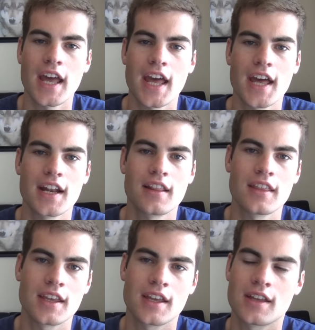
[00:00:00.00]
and
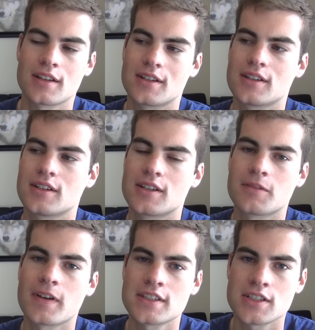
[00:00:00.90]
the
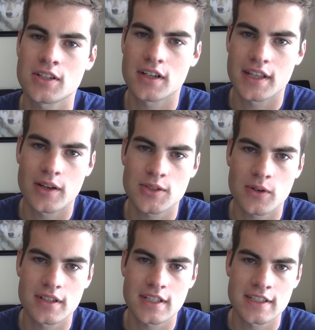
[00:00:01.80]
defense attorney that was
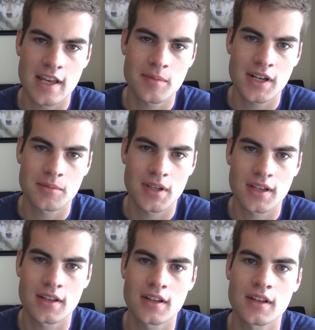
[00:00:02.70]
cross-examining
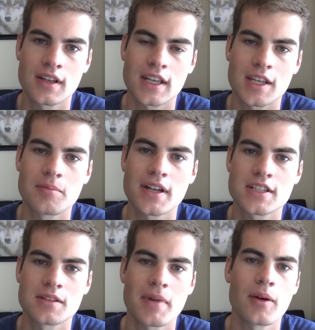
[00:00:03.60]
me, he
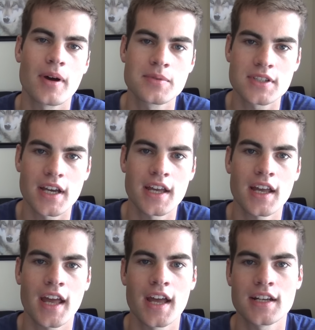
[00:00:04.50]
mentioned my
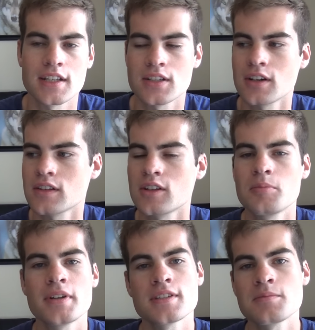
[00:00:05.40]
website and he took little
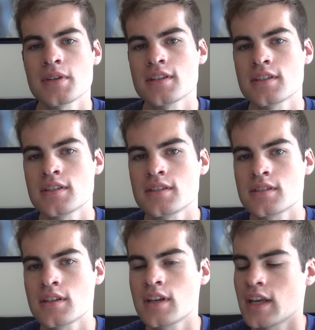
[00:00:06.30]
bits and
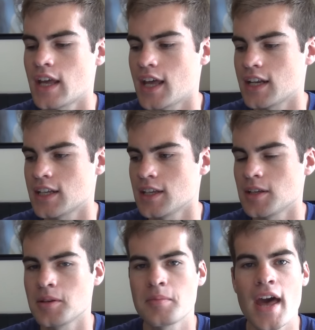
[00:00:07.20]
pieces and
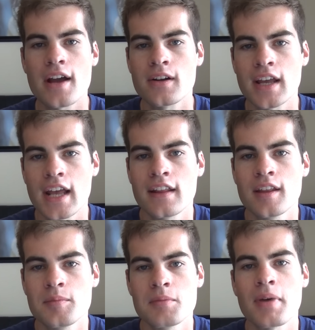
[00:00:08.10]
he aggregated
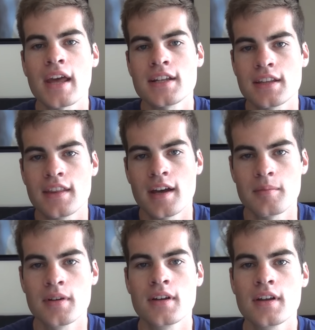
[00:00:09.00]
them and painted
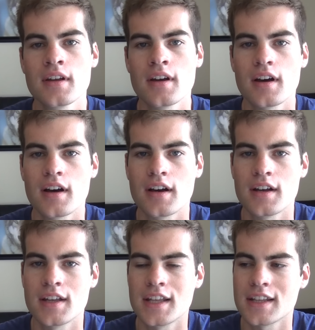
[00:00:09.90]
them
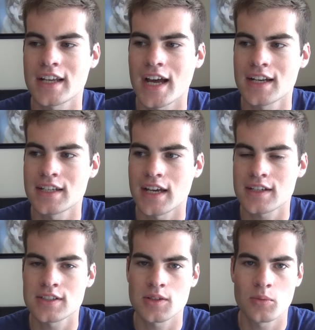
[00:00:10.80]
uh, in the
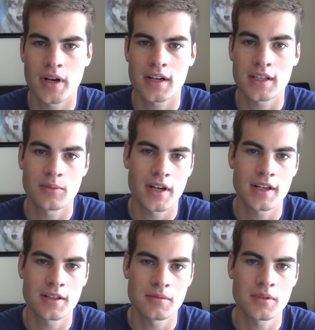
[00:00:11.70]
context to where he
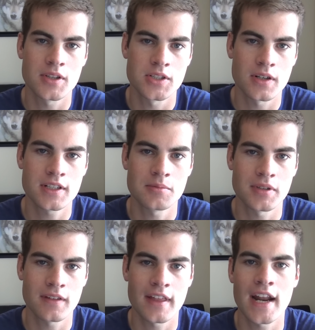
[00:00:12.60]
wanted the jury to
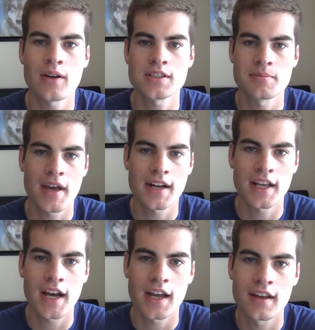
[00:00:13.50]
believe that I was the bad
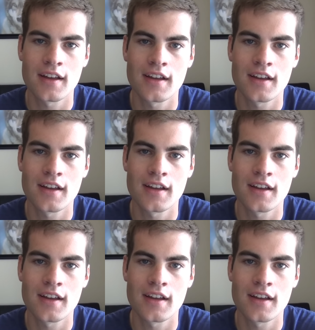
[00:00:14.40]
guy.